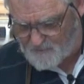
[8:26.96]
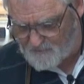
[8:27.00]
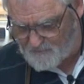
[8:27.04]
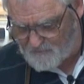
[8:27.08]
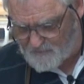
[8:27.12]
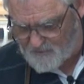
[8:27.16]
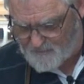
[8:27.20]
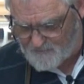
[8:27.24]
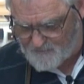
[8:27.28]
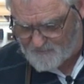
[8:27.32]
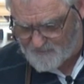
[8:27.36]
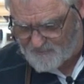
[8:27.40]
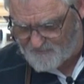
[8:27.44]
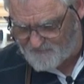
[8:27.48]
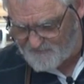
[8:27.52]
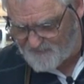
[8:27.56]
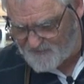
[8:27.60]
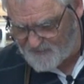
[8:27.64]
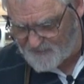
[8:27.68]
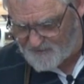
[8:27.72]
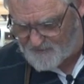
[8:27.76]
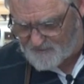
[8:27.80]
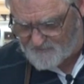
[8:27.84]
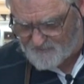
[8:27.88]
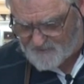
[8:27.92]
it a rub with the
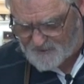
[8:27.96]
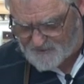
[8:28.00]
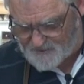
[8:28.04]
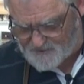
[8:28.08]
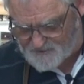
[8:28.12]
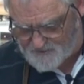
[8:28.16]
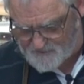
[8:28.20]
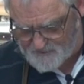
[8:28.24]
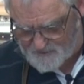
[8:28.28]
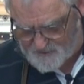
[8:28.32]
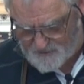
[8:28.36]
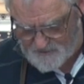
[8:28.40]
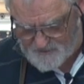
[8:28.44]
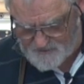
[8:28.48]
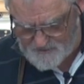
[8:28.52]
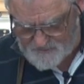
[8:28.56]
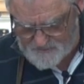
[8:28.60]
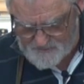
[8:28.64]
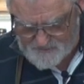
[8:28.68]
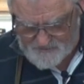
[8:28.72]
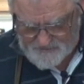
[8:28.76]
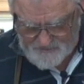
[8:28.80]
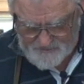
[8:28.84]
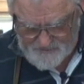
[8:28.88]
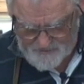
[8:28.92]
finger to make sure you
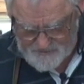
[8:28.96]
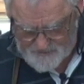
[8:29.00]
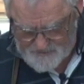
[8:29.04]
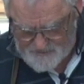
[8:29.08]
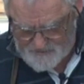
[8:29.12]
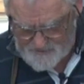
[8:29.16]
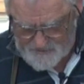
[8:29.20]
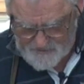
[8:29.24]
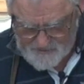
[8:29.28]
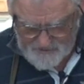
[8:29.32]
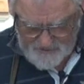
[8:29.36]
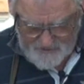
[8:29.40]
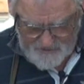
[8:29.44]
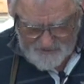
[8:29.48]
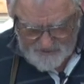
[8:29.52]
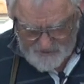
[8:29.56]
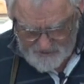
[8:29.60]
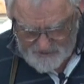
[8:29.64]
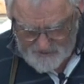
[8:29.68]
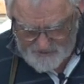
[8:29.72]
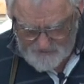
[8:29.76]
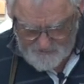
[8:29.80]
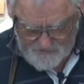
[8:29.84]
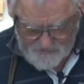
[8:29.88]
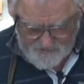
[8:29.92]

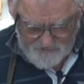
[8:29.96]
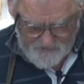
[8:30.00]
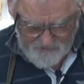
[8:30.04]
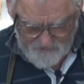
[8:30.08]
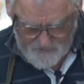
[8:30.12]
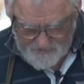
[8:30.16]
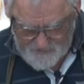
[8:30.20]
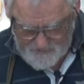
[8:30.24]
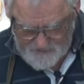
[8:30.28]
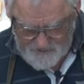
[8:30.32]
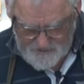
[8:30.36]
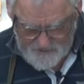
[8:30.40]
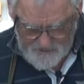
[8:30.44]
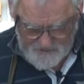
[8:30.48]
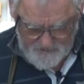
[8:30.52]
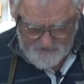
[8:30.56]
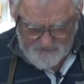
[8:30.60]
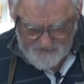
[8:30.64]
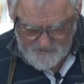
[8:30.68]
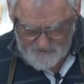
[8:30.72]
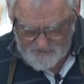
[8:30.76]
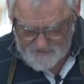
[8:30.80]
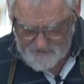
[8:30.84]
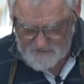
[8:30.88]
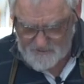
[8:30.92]
get it all the way in.
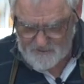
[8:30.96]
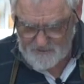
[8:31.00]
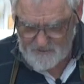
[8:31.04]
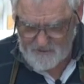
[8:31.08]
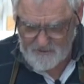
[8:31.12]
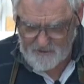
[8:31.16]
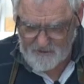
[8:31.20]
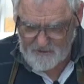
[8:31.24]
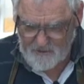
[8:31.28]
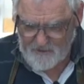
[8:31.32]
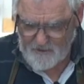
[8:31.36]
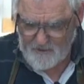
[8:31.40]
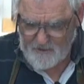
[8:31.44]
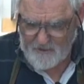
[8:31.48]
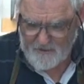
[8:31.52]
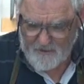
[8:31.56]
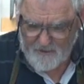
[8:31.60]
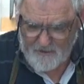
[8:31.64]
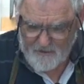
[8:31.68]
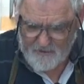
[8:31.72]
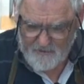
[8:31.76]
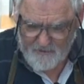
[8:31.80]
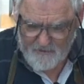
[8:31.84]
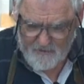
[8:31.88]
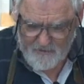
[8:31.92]

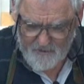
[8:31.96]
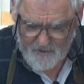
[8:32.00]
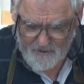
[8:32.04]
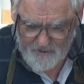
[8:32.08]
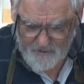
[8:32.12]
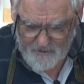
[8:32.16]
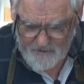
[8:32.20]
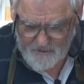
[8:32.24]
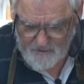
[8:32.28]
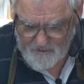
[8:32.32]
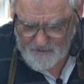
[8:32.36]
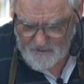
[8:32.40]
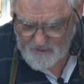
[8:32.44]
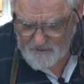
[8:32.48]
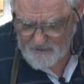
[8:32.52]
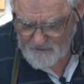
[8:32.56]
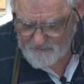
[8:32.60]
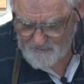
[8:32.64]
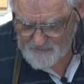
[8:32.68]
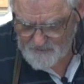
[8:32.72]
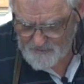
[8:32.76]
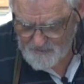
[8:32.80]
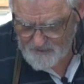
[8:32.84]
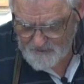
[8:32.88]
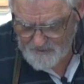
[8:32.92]
And then
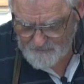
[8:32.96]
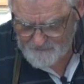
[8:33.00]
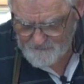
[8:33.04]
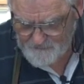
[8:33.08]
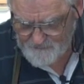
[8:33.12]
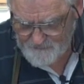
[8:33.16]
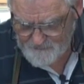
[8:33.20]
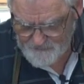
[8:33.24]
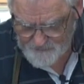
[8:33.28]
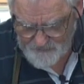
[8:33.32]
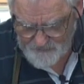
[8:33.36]
open it up.